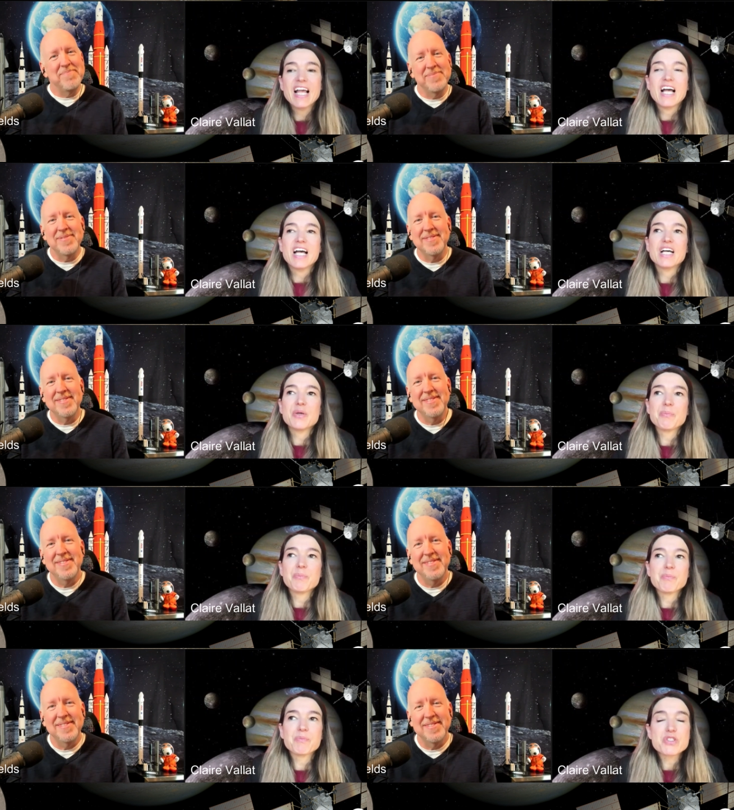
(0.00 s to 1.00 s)

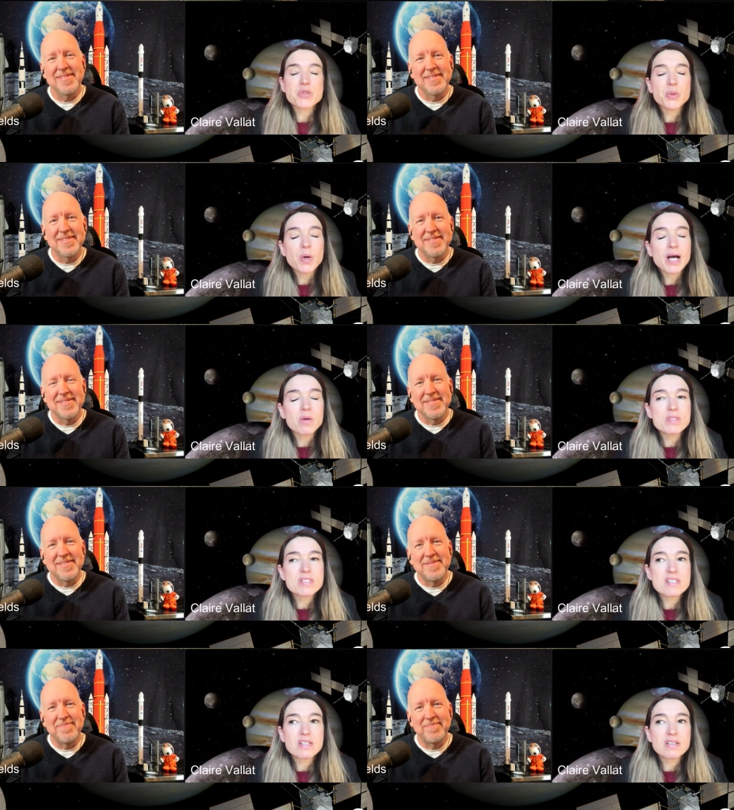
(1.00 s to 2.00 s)
Speaker 1: So I
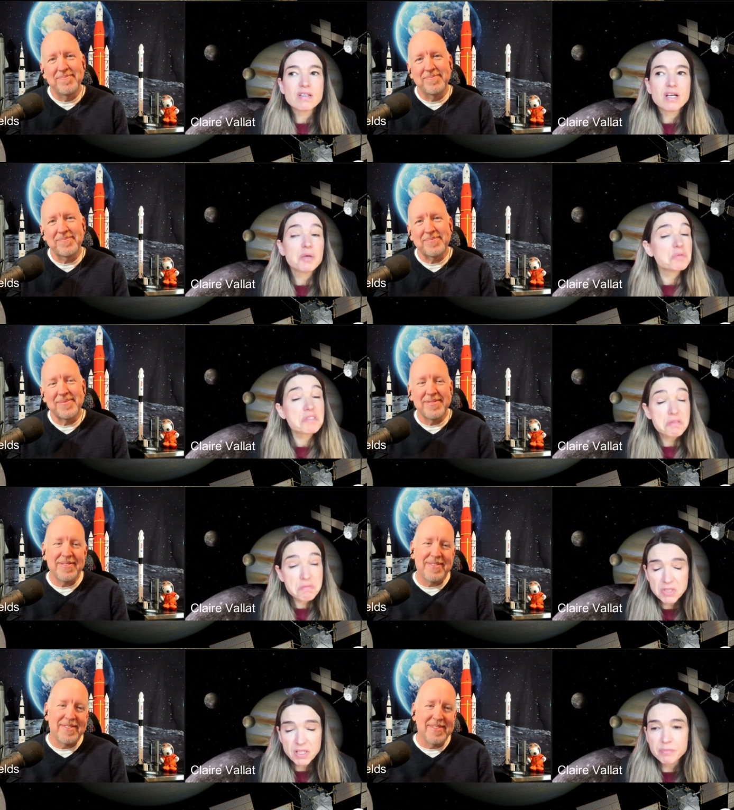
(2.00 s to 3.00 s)
was
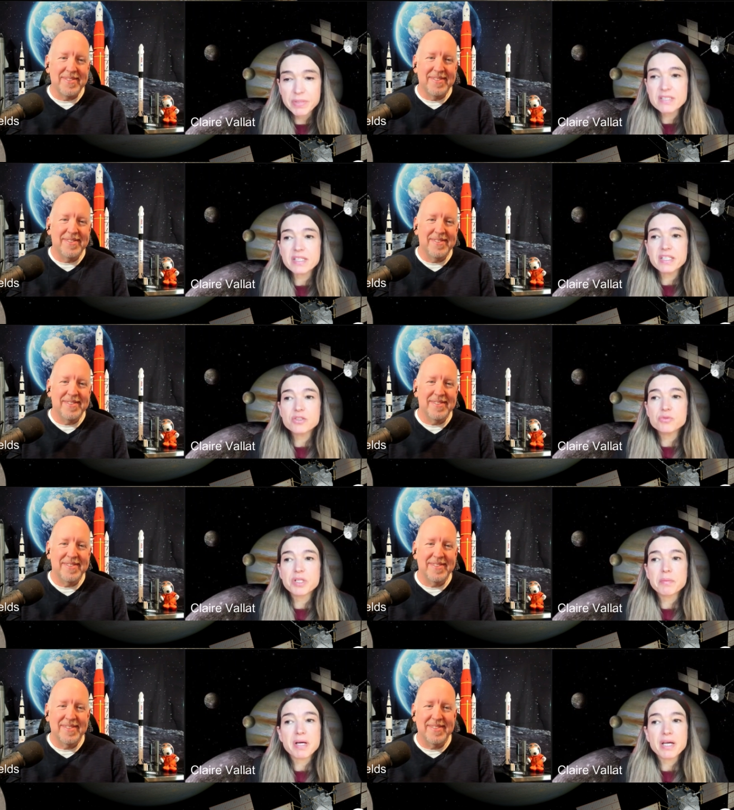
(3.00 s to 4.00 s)
basically
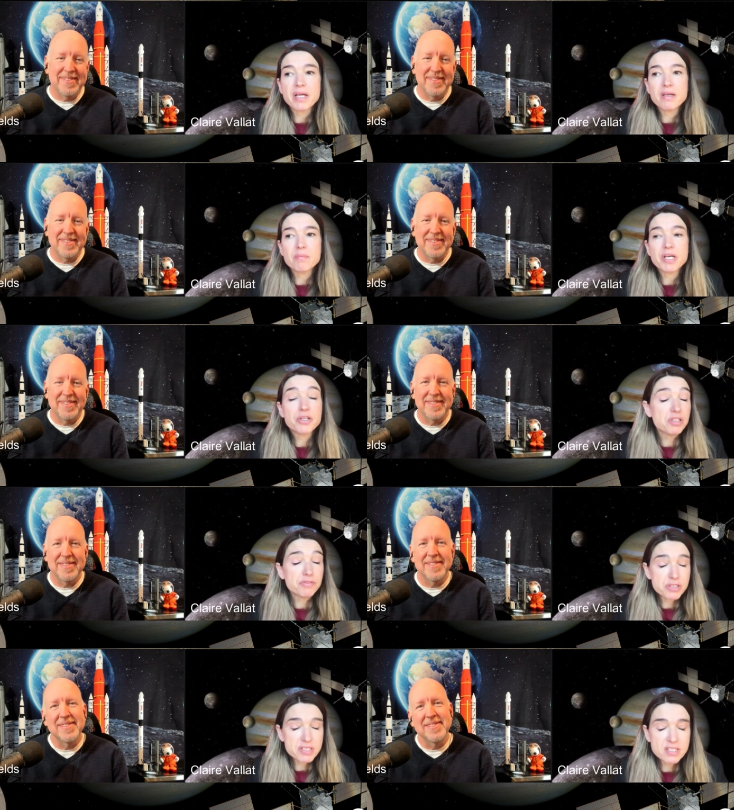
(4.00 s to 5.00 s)
doing my
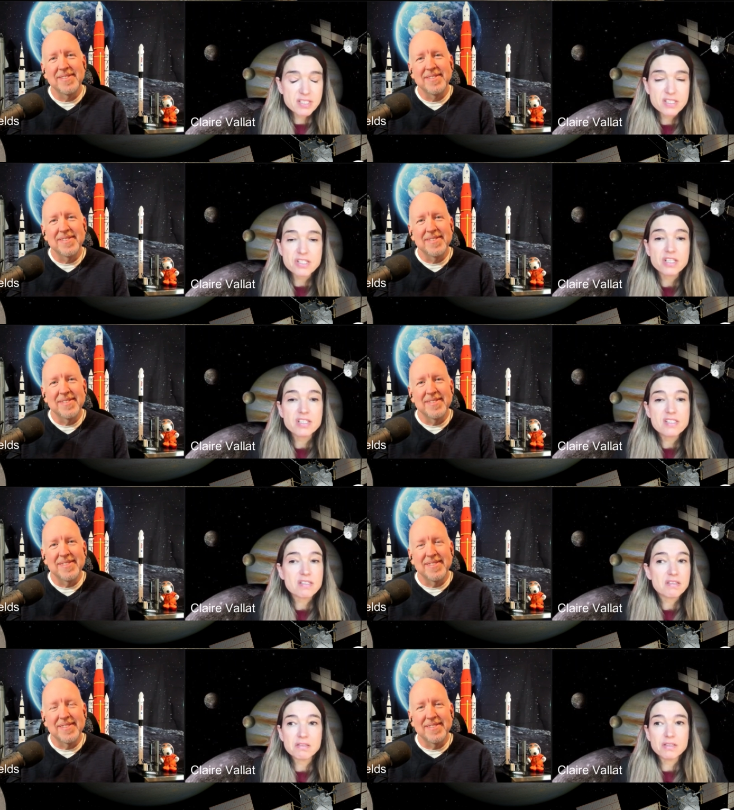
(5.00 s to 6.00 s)
university studies
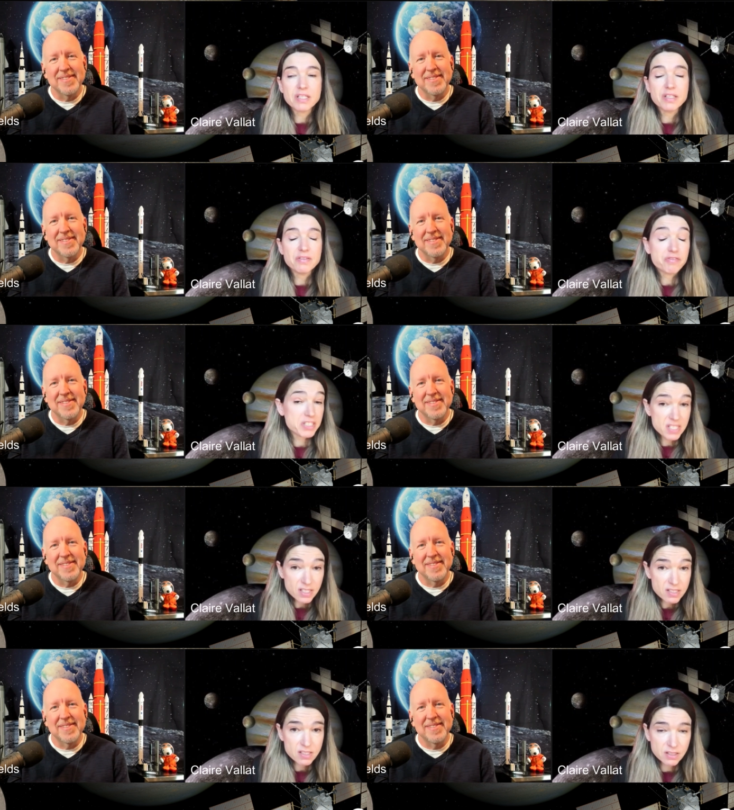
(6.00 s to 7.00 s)
in
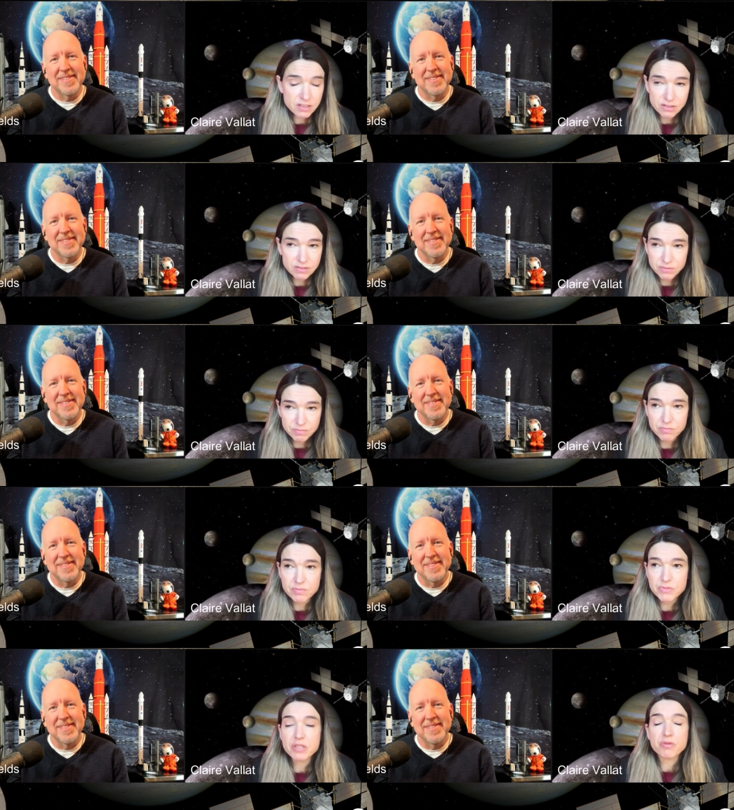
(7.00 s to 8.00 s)
physics, in
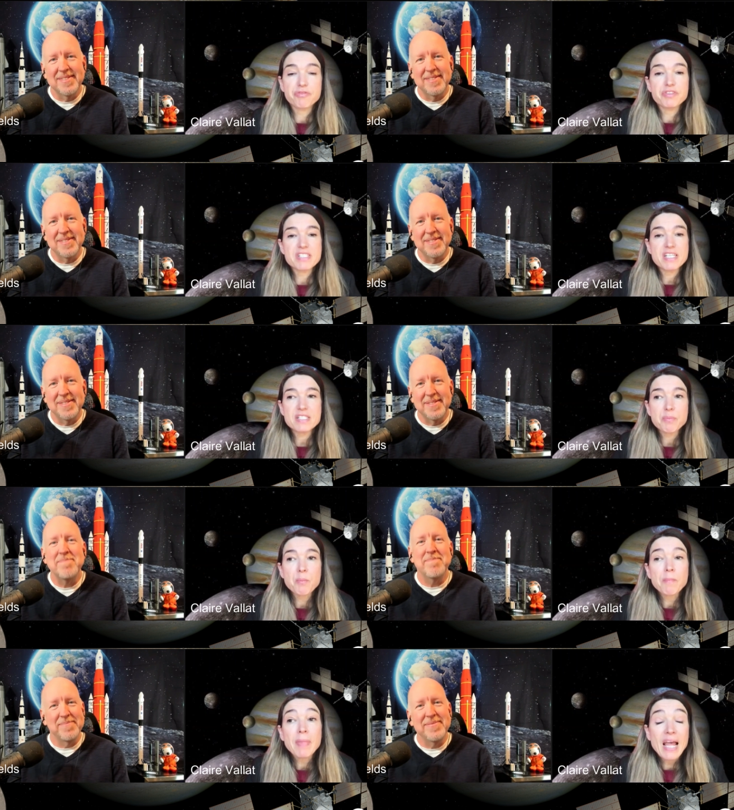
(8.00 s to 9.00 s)
general
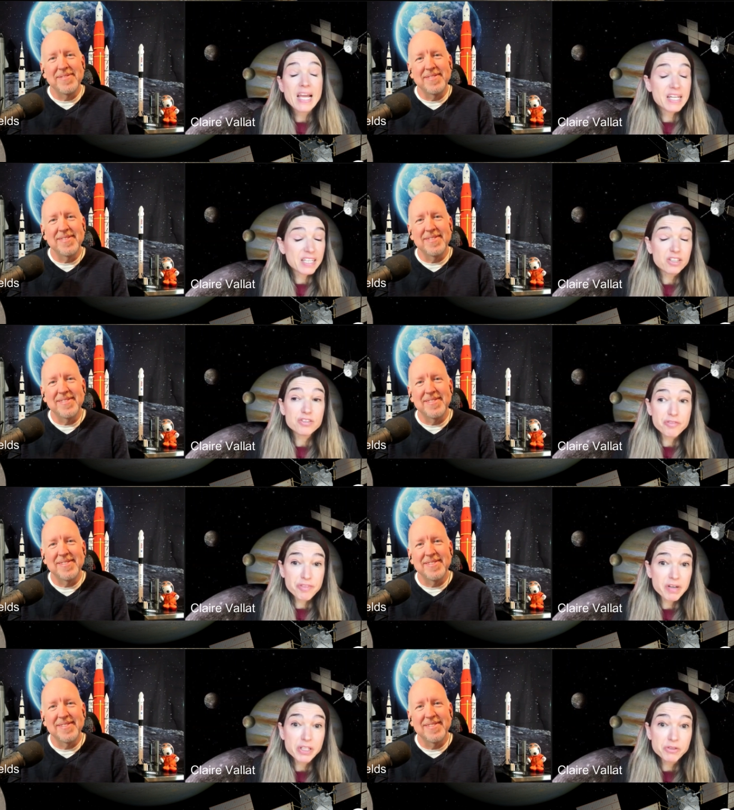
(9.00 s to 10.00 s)
physics, and I got the
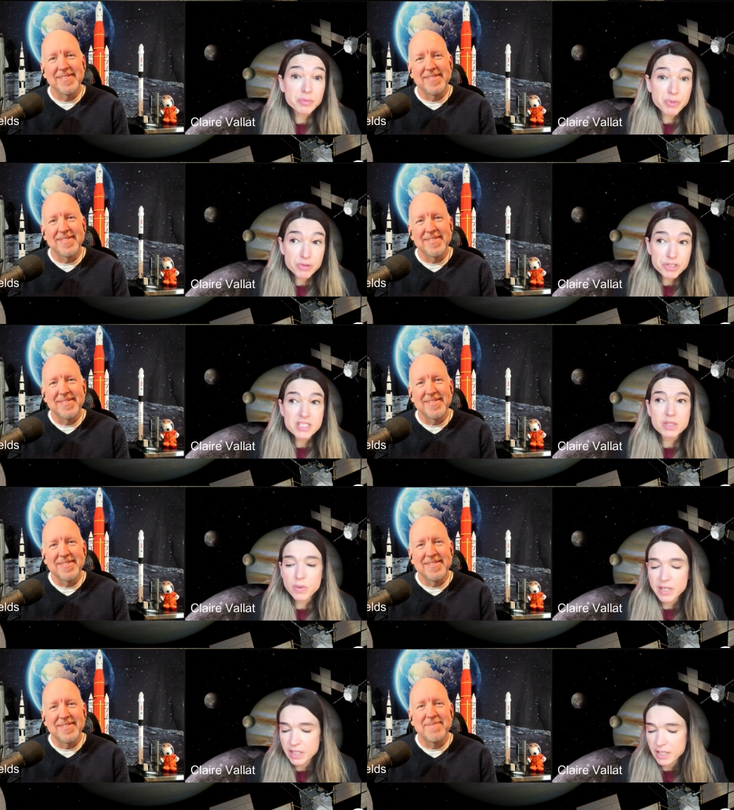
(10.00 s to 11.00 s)
very good opportunity
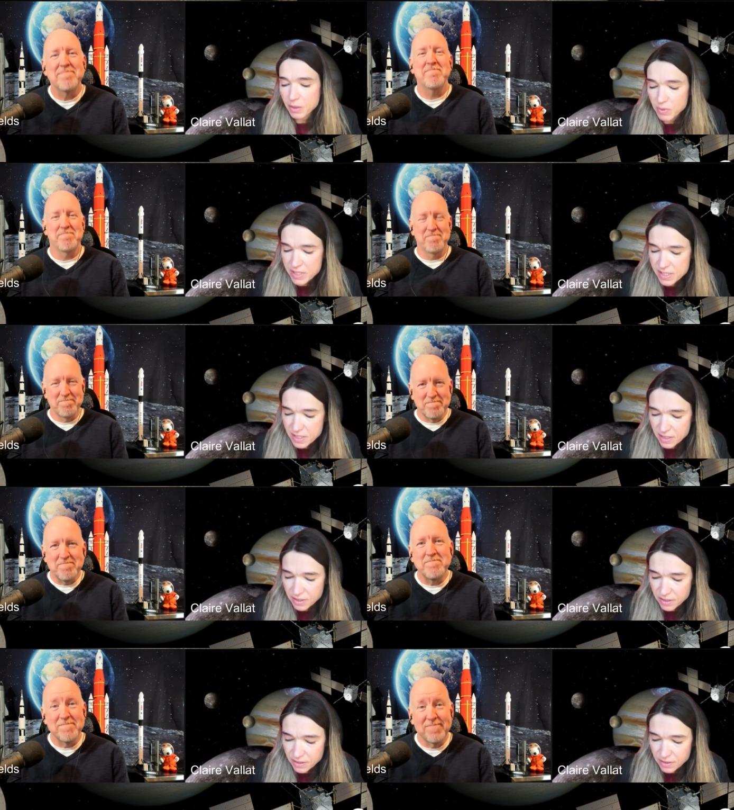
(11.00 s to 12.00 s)
while I was
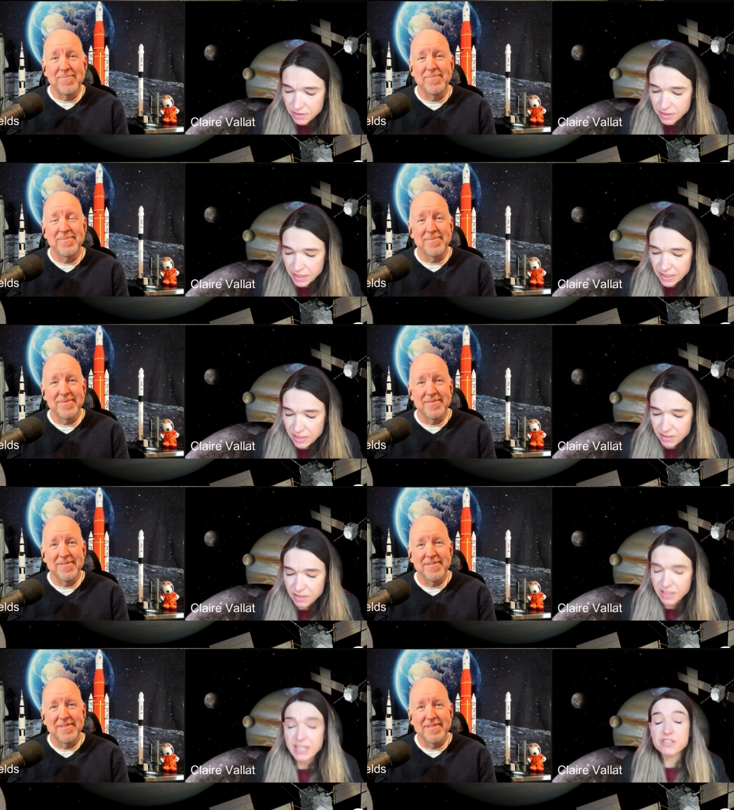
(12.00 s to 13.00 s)

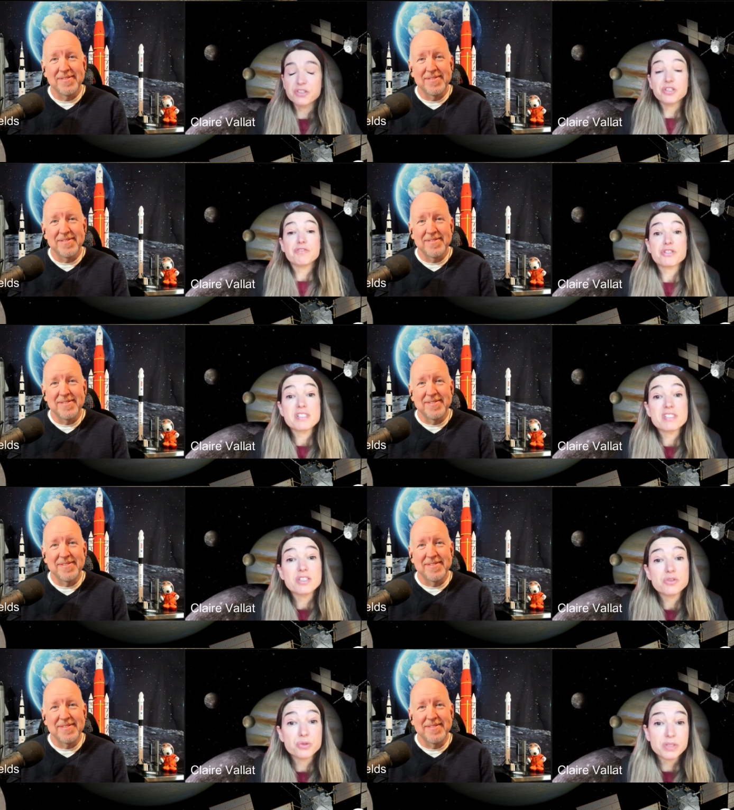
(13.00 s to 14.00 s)
at the
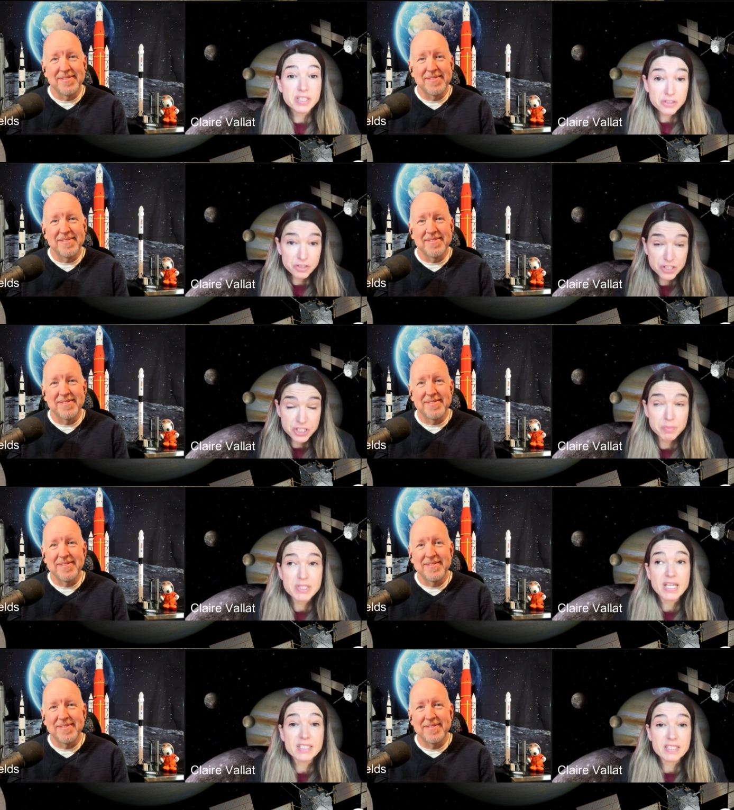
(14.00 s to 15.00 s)
university to do an internship
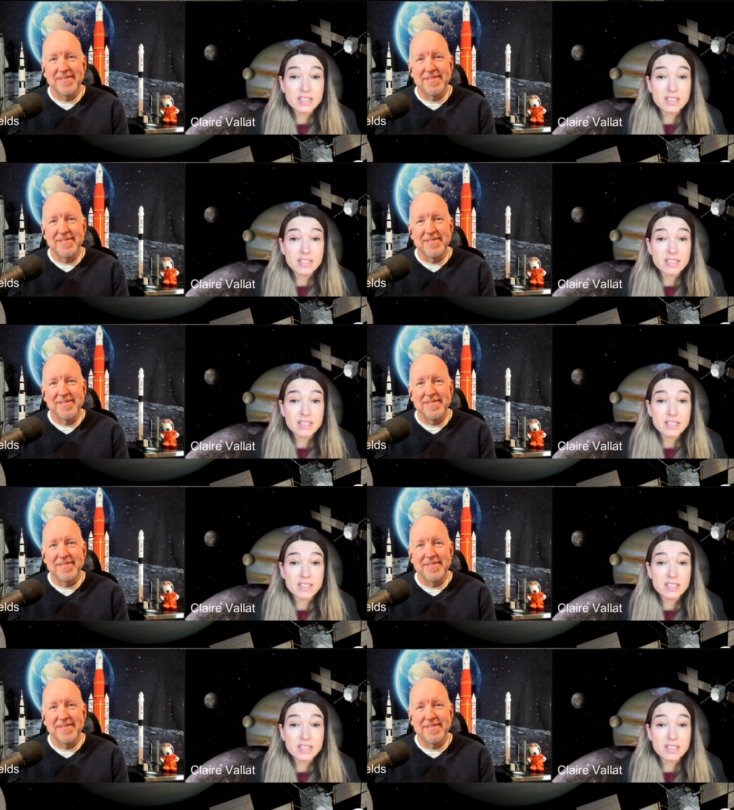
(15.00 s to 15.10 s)
at